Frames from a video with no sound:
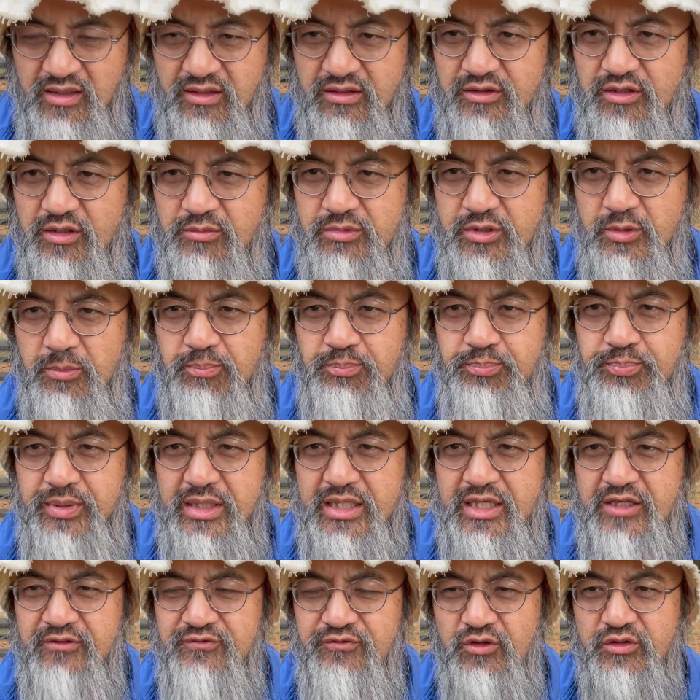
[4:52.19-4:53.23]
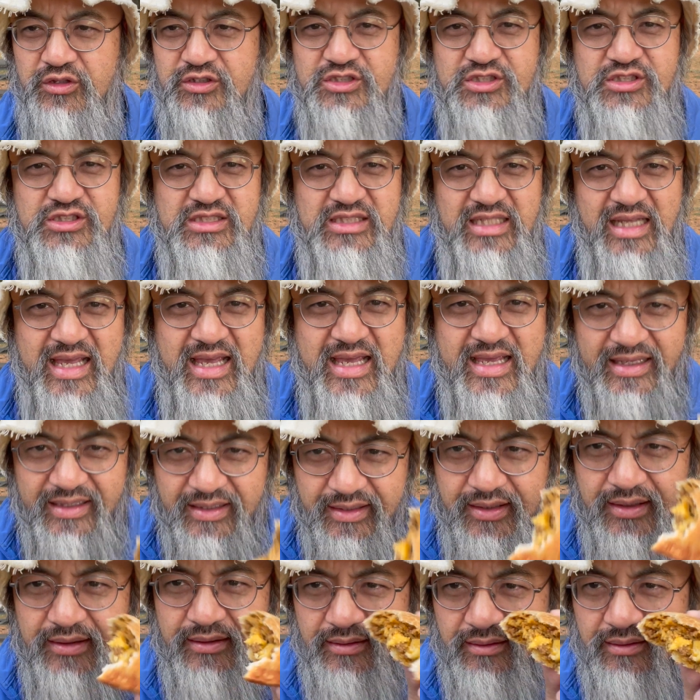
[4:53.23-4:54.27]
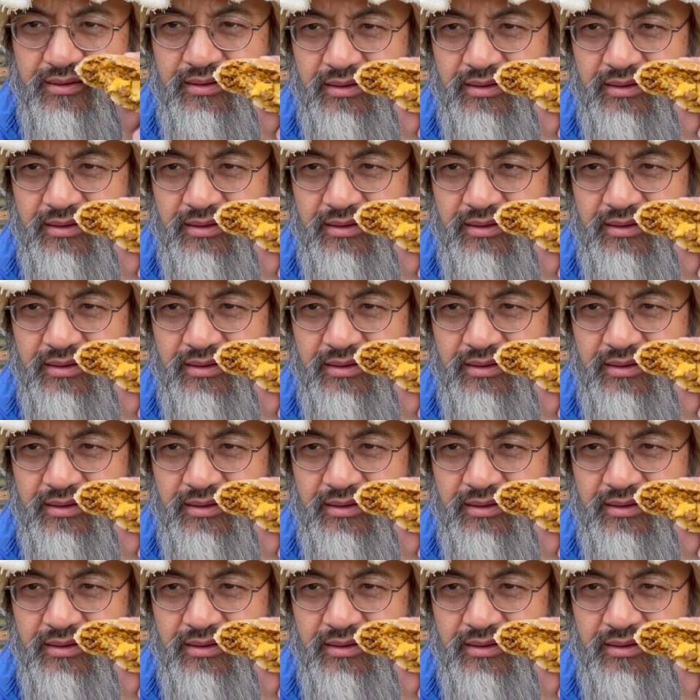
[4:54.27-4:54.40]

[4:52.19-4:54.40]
The beef or the steak,